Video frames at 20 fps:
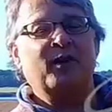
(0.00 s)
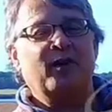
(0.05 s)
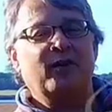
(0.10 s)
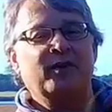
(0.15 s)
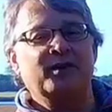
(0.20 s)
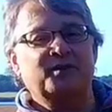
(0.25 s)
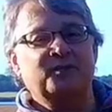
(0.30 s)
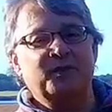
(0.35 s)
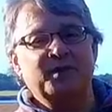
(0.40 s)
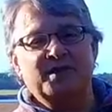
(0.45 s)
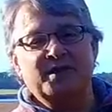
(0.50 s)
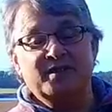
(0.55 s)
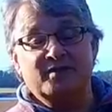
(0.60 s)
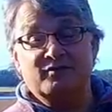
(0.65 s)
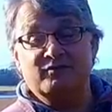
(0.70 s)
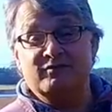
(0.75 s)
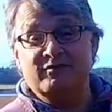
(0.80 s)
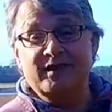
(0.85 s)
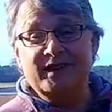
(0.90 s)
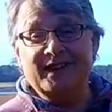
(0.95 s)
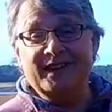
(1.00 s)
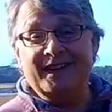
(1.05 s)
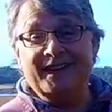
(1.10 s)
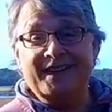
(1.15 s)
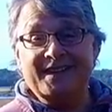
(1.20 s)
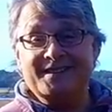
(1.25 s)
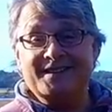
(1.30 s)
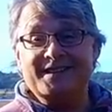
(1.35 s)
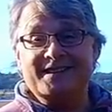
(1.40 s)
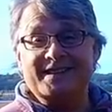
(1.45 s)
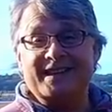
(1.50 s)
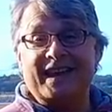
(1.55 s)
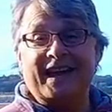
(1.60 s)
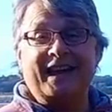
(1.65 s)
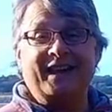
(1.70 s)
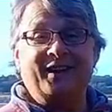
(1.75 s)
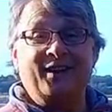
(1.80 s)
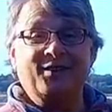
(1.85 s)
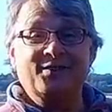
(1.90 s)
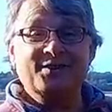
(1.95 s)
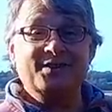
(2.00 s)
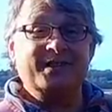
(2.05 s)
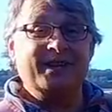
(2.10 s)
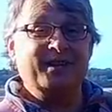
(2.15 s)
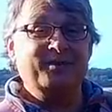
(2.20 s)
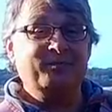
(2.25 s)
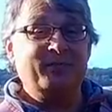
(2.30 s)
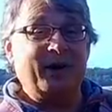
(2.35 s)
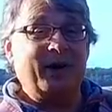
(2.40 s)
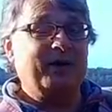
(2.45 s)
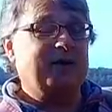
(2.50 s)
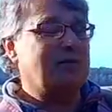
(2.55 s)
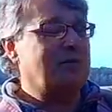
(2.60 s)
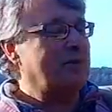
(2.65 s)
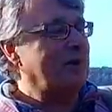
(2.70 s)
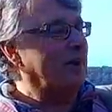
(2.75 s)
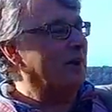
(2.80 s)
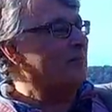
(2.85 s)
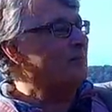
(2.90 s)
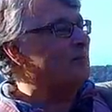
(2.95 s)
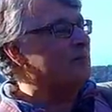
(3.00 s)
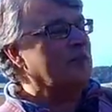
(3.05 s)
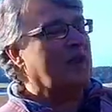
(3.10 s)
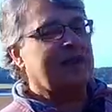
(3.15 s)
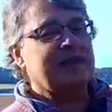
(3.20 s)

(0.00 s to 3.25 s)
Forest, which is really easy to get lost in, by the way.